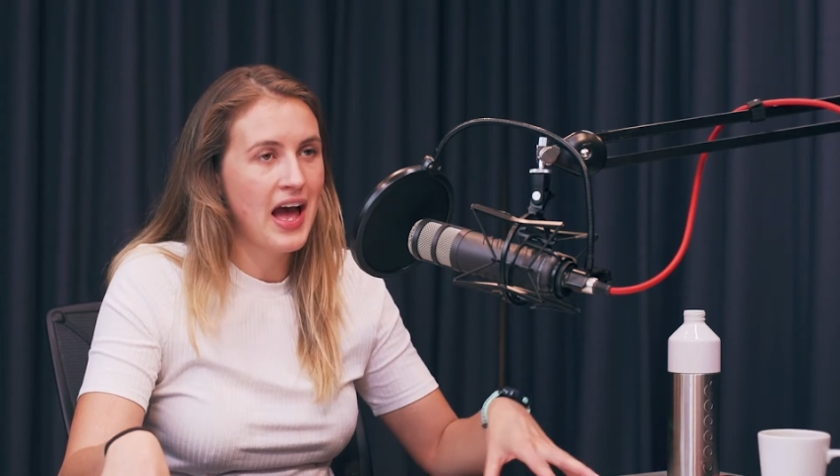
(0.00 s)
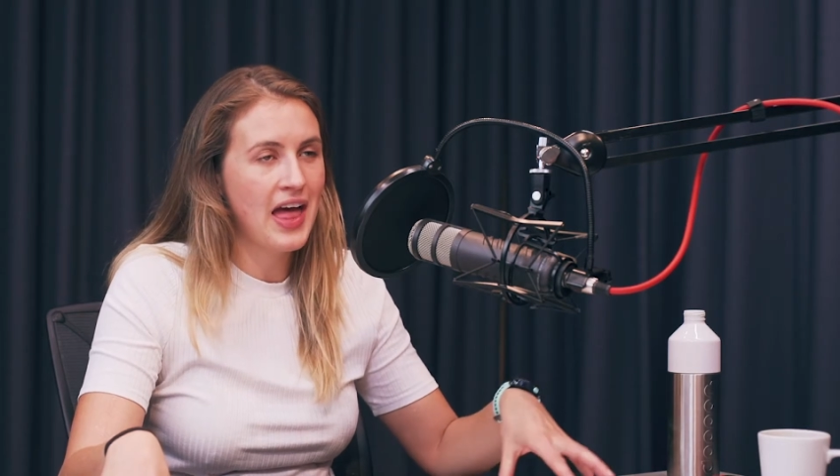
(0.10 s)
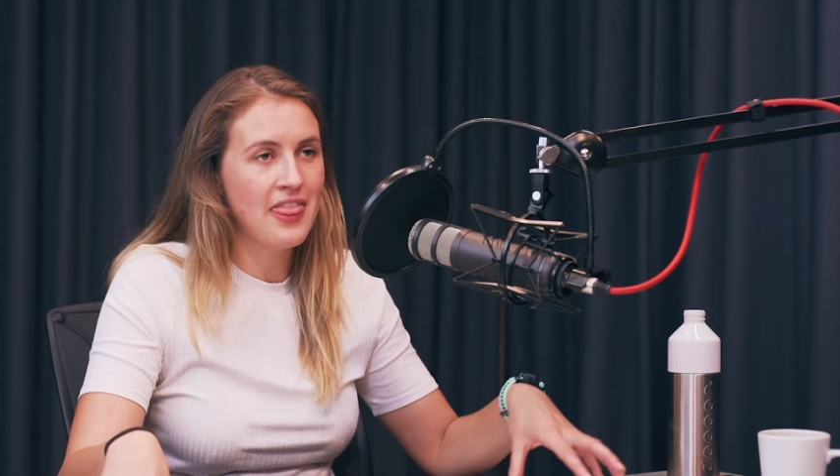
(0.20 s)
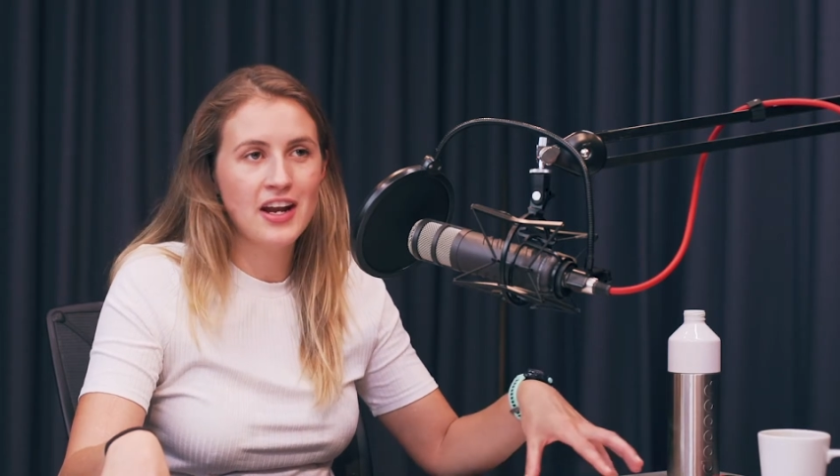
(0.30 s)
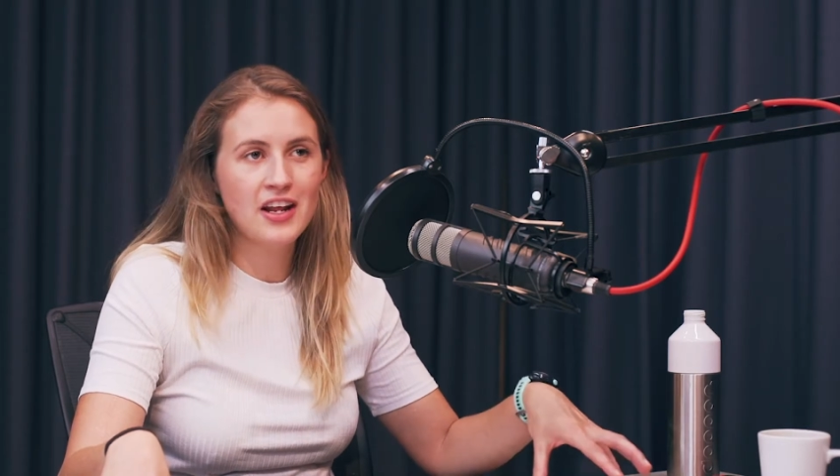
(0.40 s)

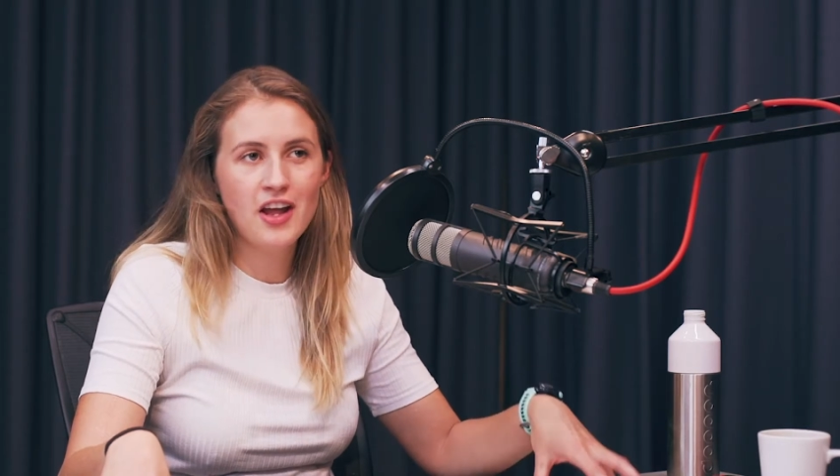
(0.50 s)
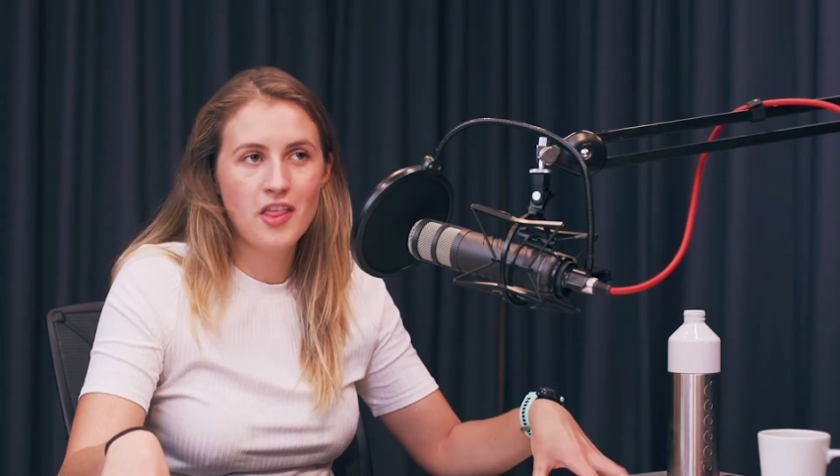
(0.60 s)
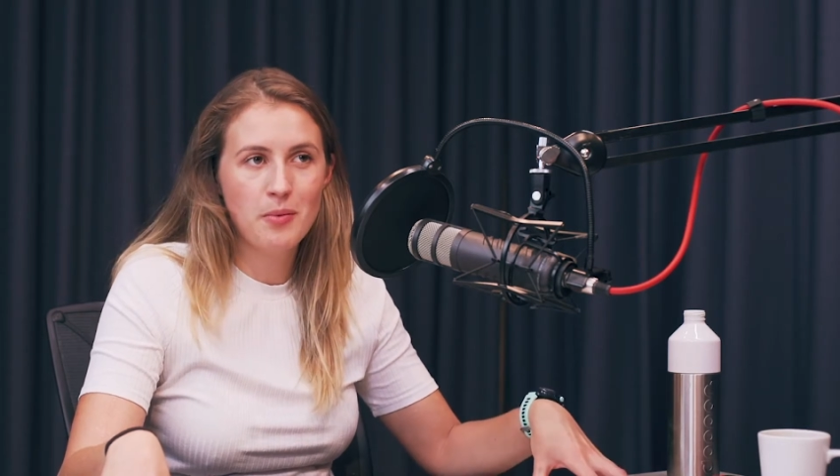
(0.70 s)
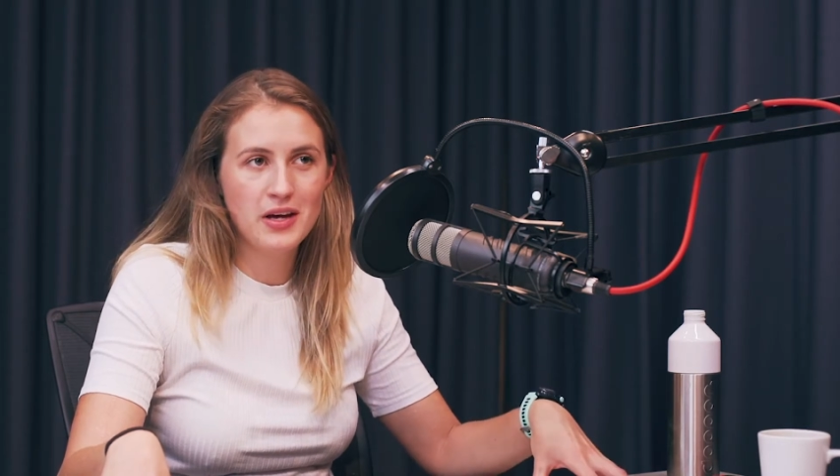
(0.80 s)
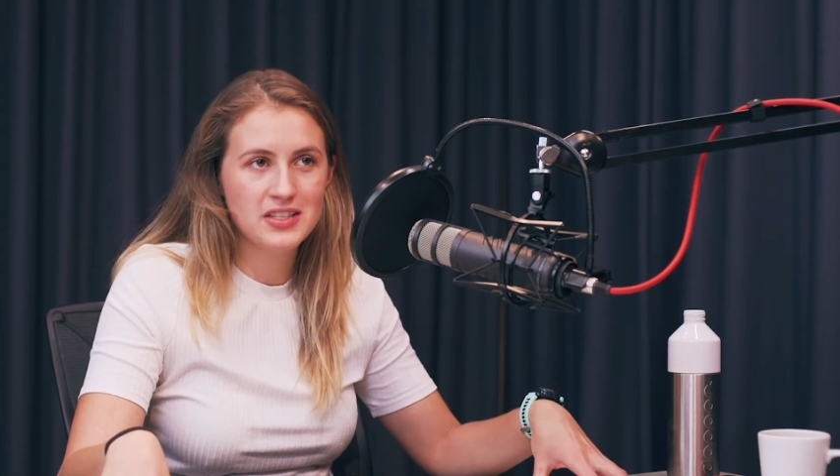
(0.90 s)
and then
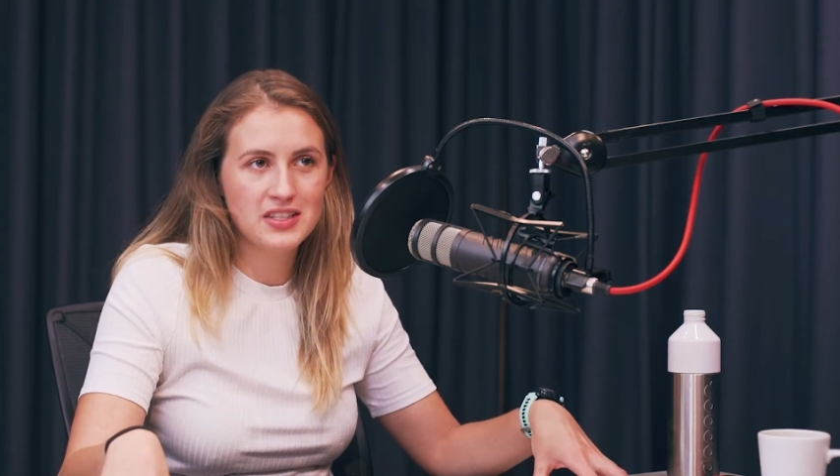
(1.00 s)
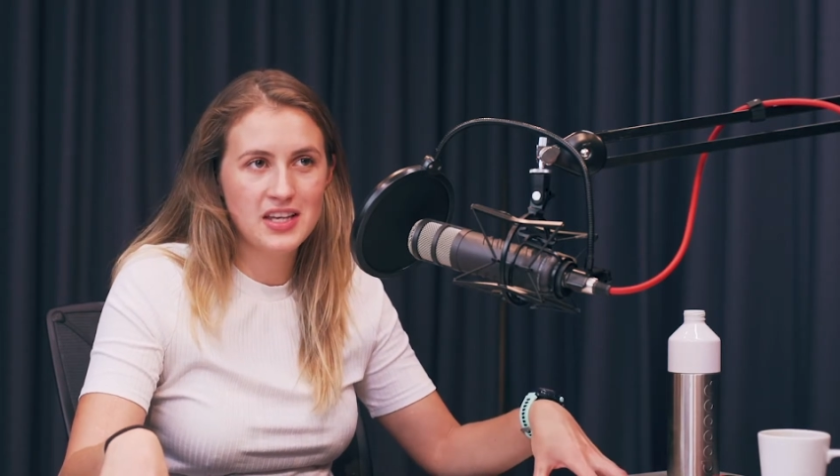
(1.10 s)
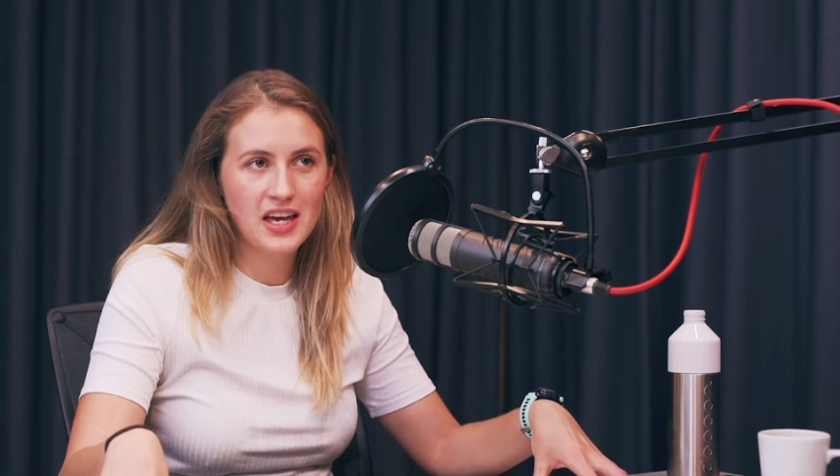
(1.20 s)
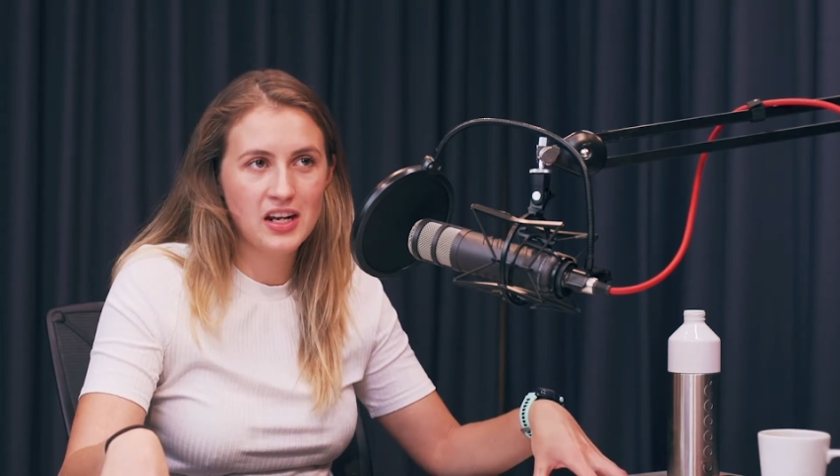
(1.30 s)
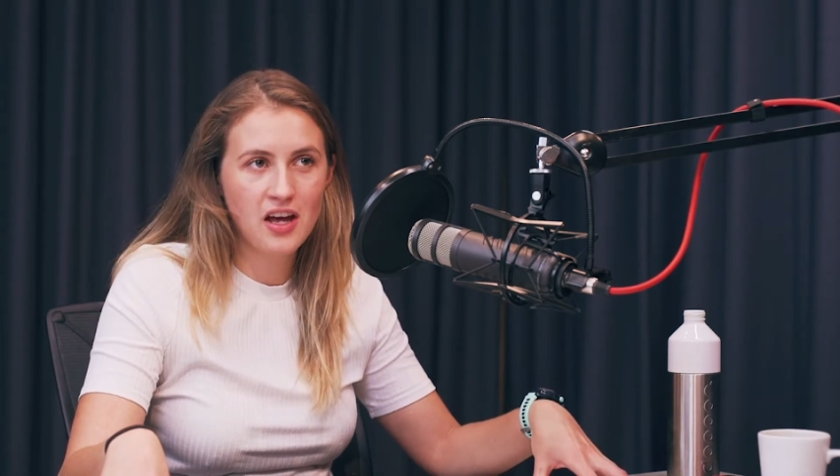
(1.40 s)
another person
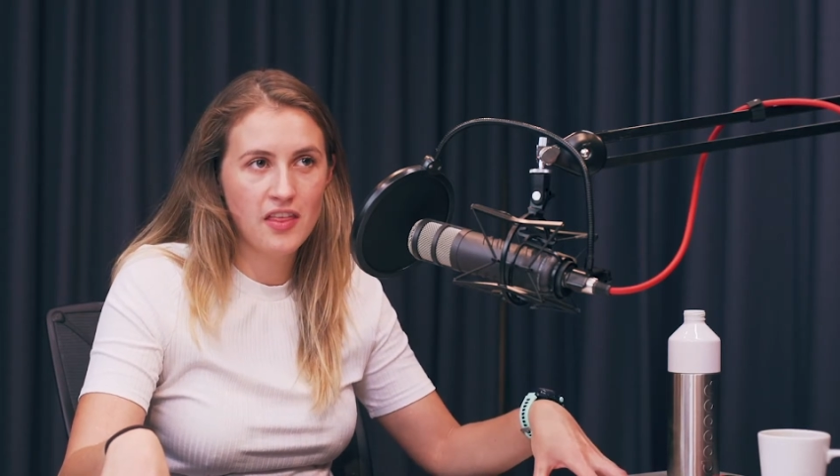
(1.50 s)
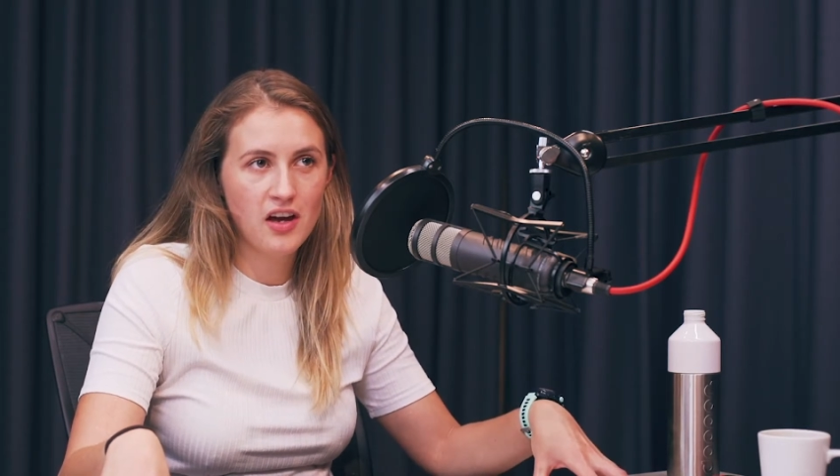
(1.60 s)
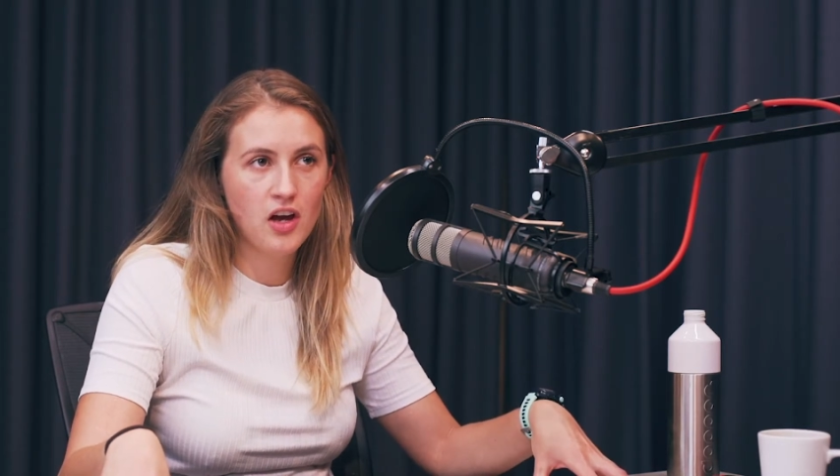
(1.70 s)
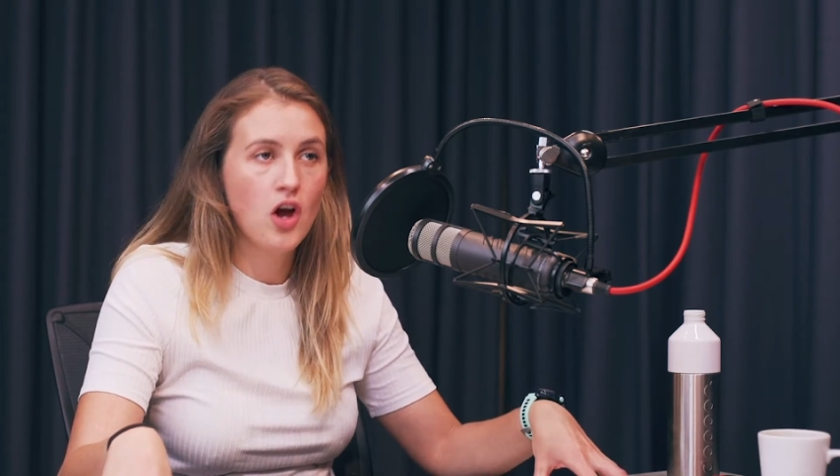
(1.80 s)
saying another.